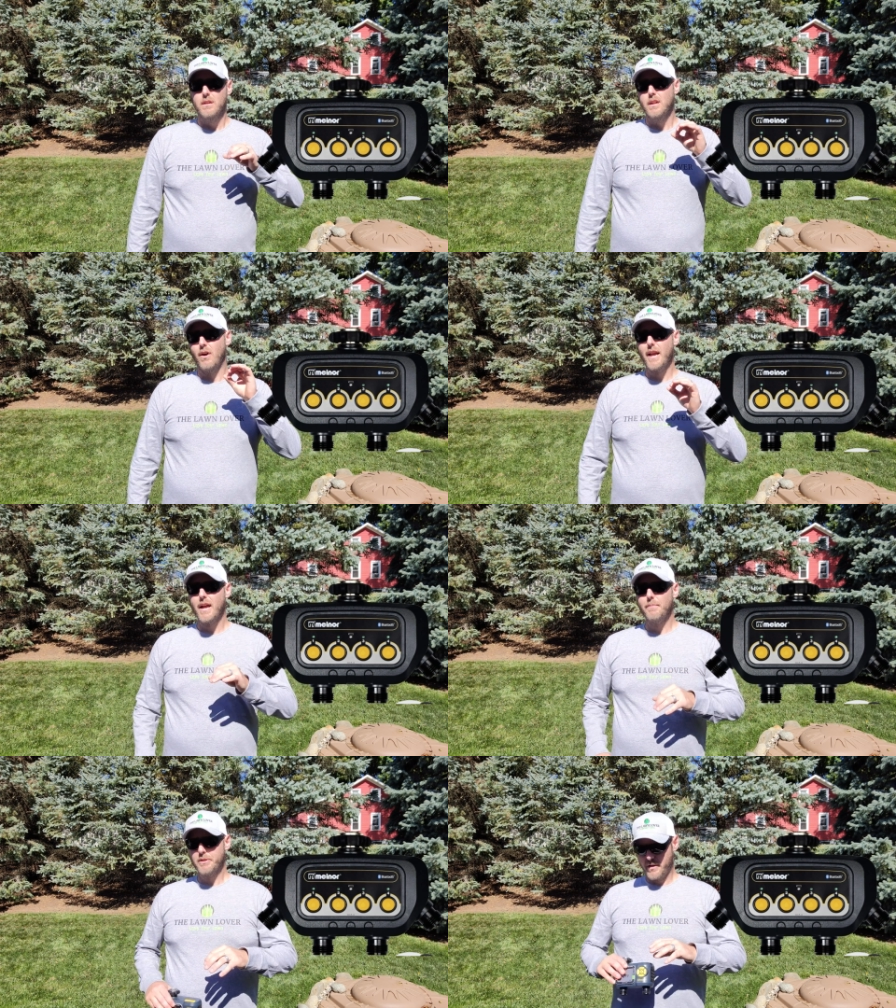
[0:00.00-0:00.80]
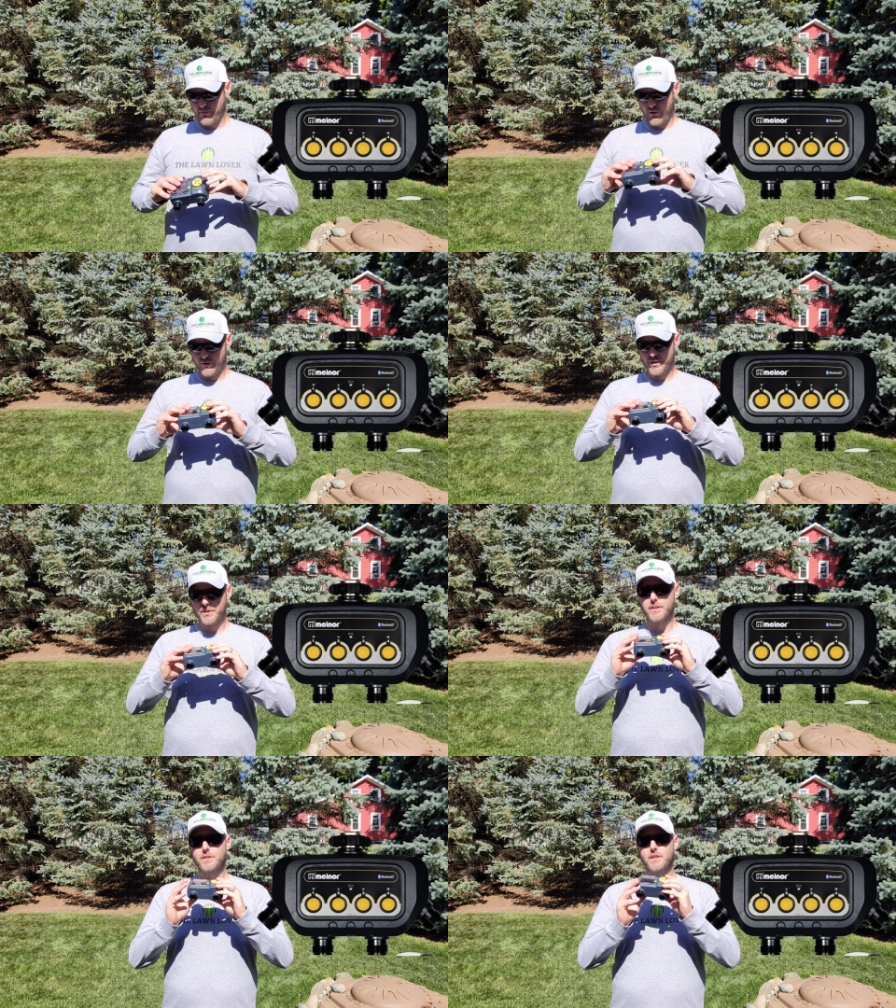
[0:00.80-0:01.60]
Now, I opted to purchase
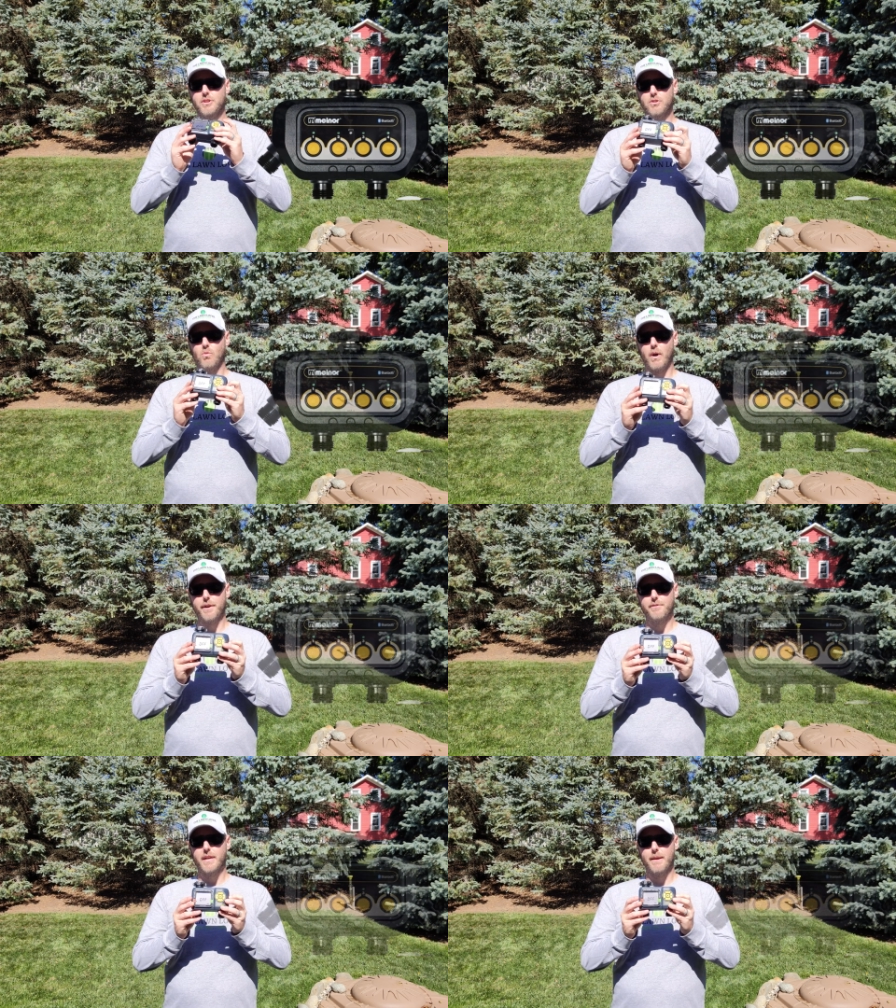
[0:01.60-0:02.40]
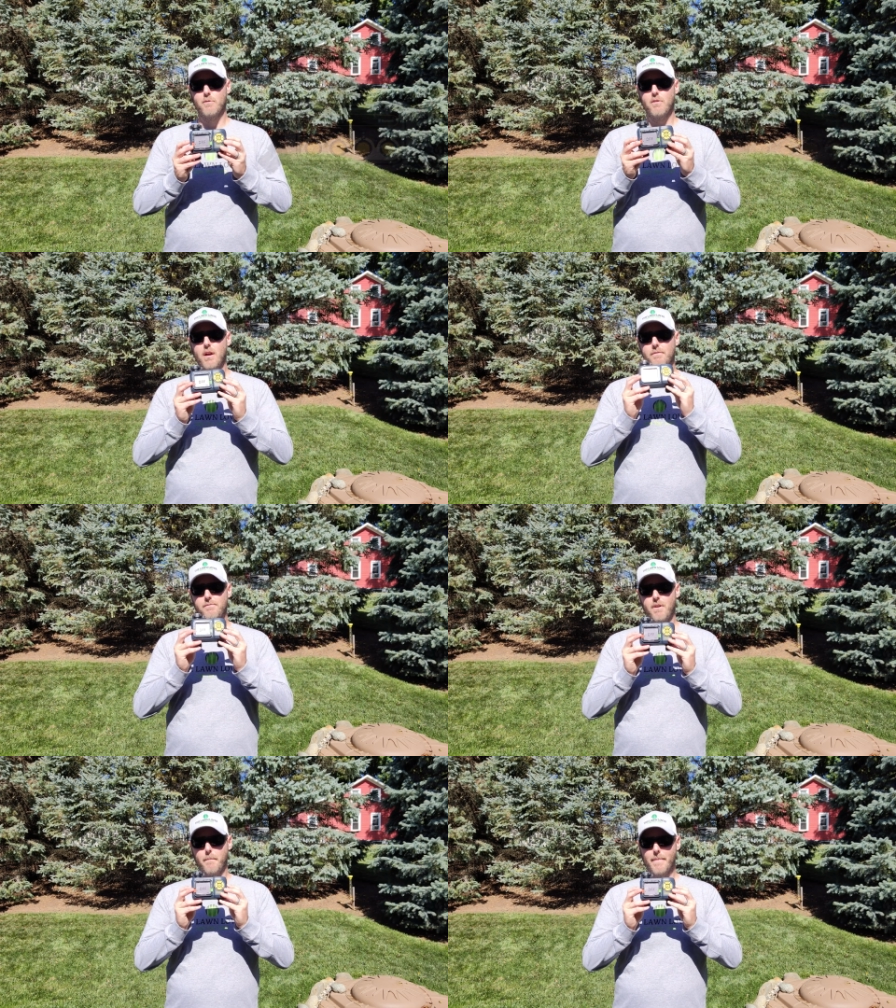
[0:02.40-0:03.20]
this digital water timer
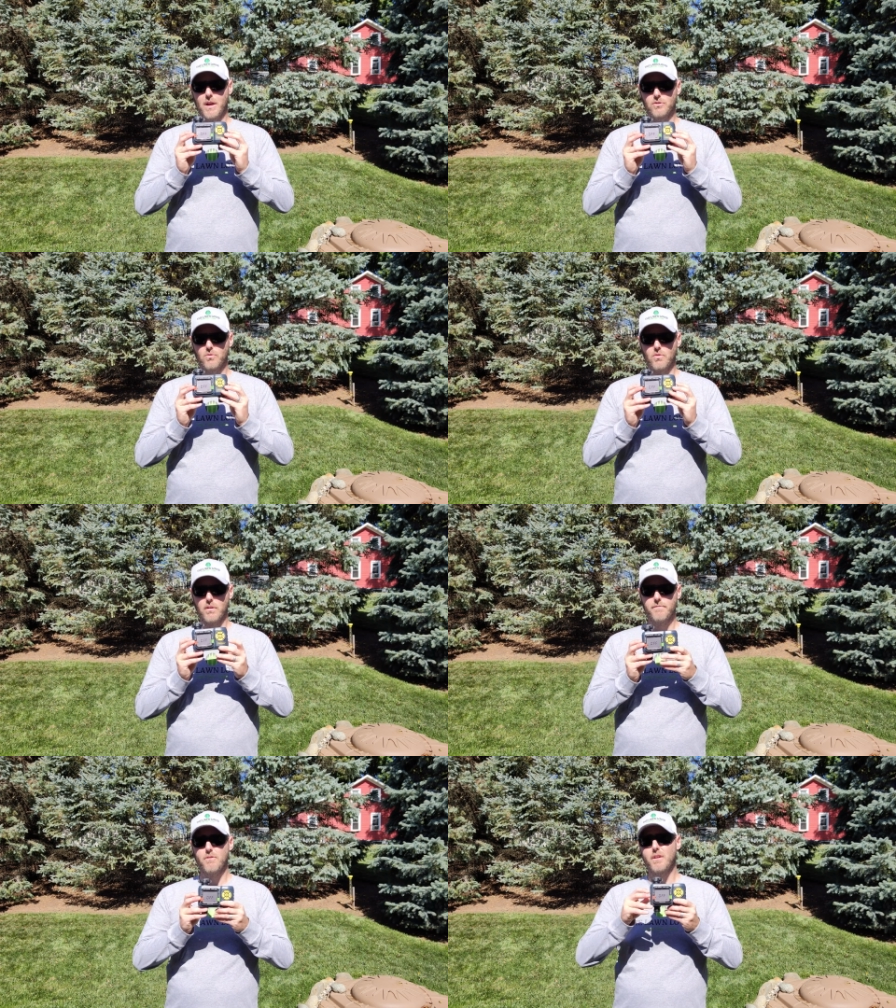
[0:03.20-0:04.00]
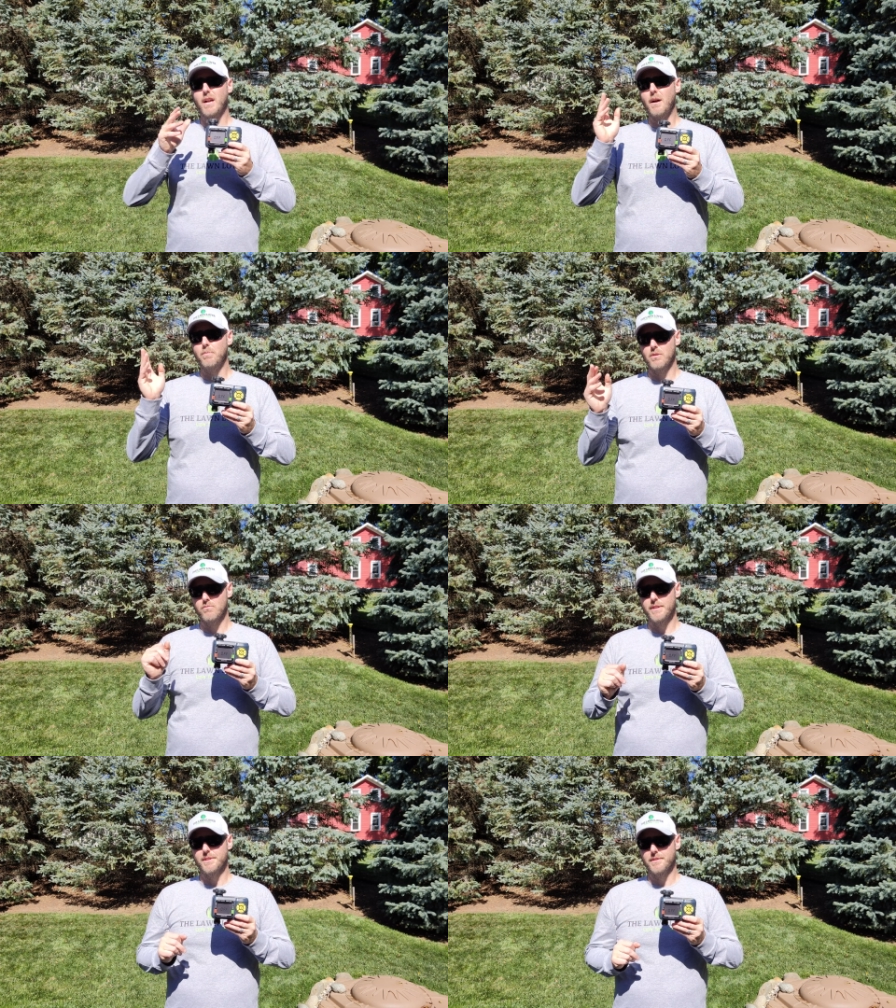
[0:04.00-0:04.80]
from Melnor for a couple of
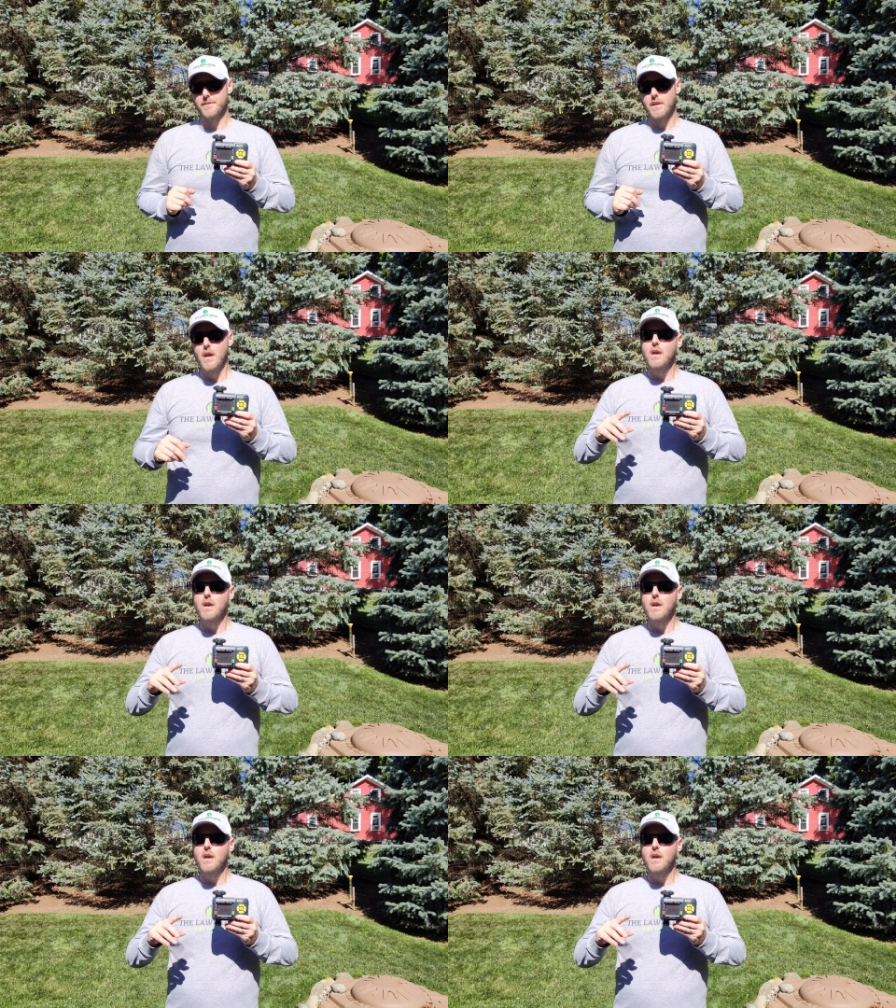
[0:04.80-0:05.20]
reasons.